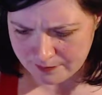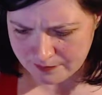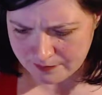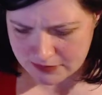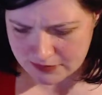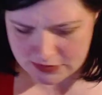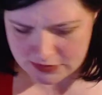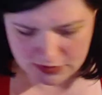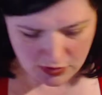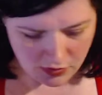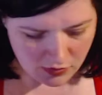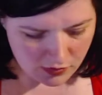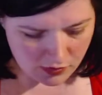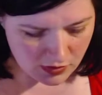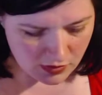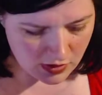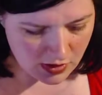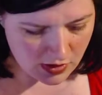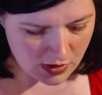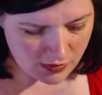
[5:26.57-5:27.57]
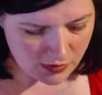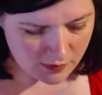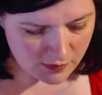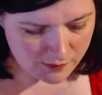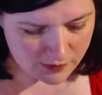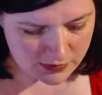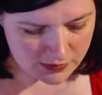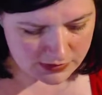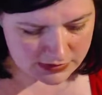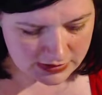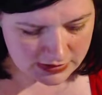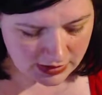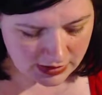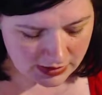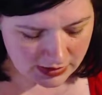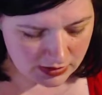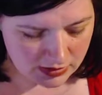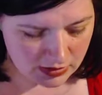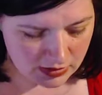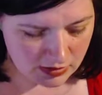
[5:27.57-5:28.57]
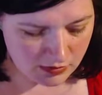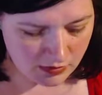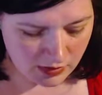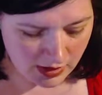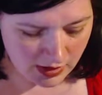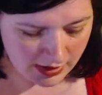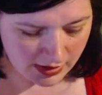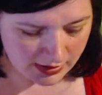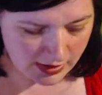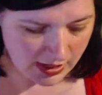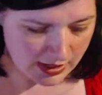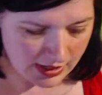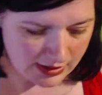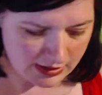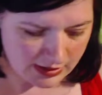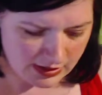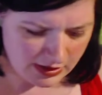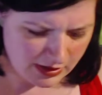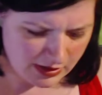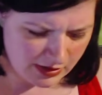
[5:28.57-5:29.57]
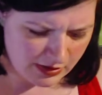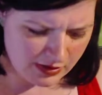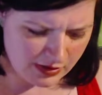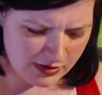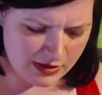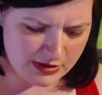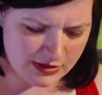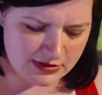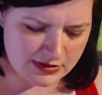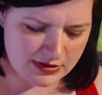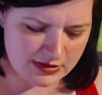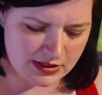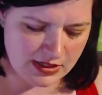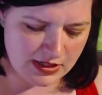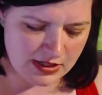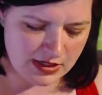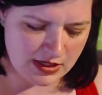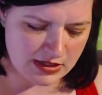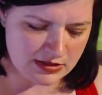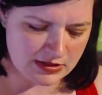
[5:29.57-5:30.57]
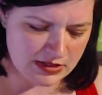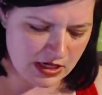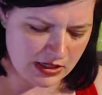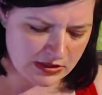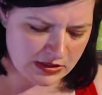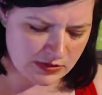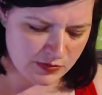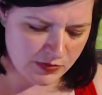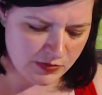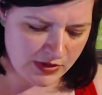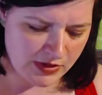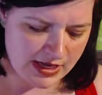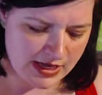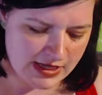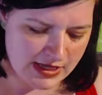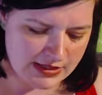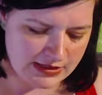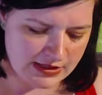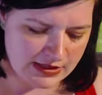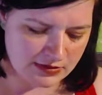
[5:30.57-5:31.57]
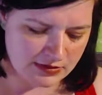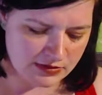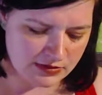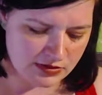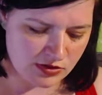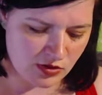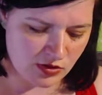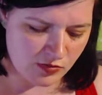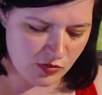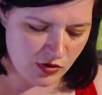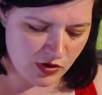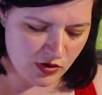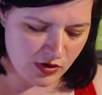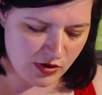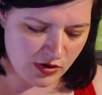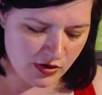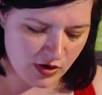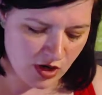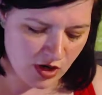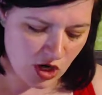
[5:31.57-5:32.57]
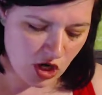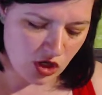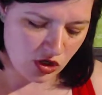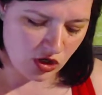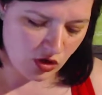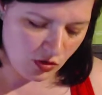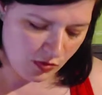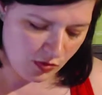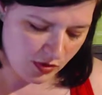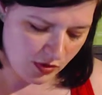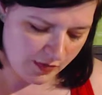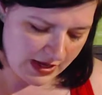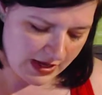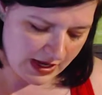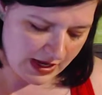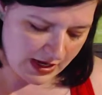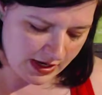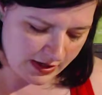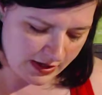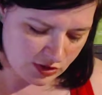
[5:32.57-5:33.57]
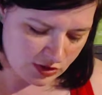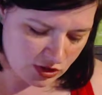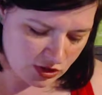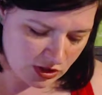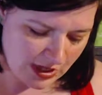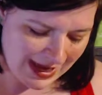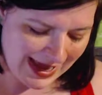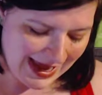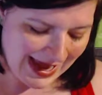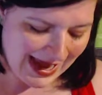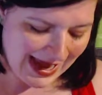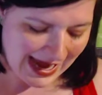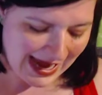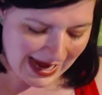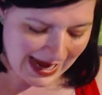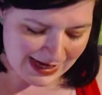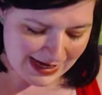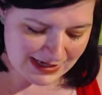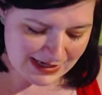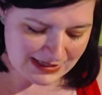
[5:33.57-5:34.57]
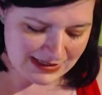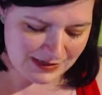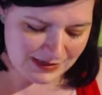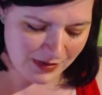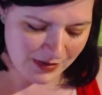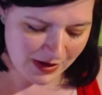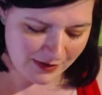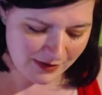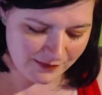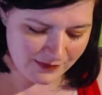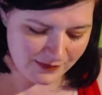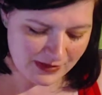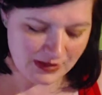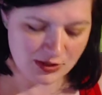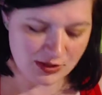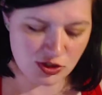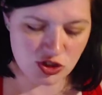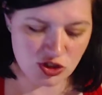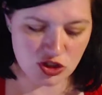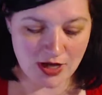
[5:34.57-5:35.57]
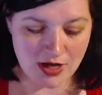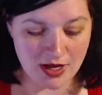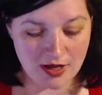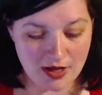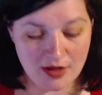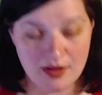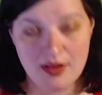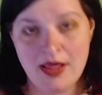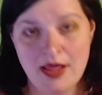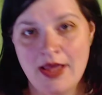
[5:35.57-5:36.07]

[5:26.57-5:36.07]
So the first thing I got in here is the Dr. Brandt Needles No More Baggage Eye Depuffing Gel.